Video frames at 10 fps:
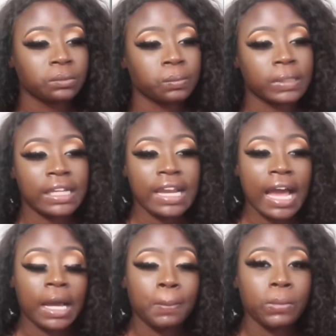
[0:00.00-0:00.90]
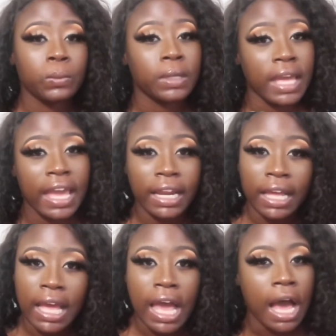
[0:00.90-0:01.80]
he not communicating.
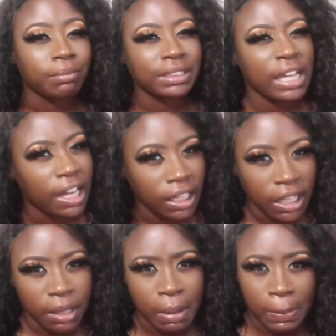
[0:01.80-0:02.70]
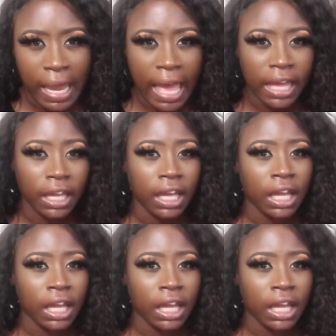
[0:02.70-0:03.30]
I'm talking to him. I'm like,